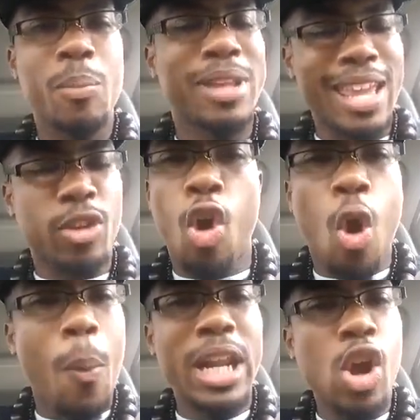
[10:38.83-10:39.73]
But that's
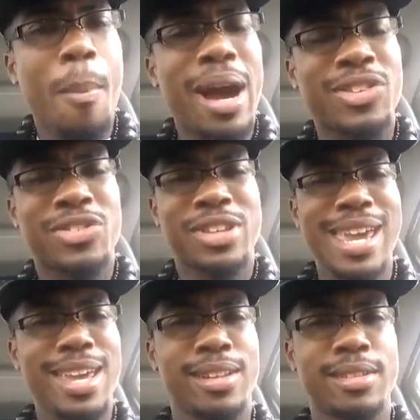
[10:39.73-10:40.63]
already on my
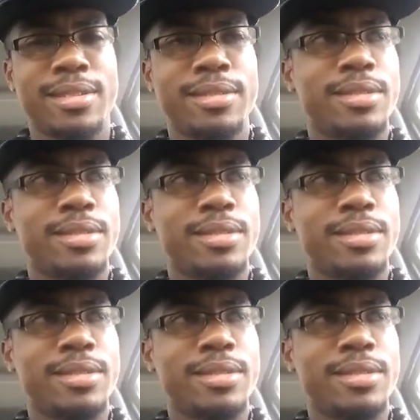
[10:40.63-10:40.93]
skin.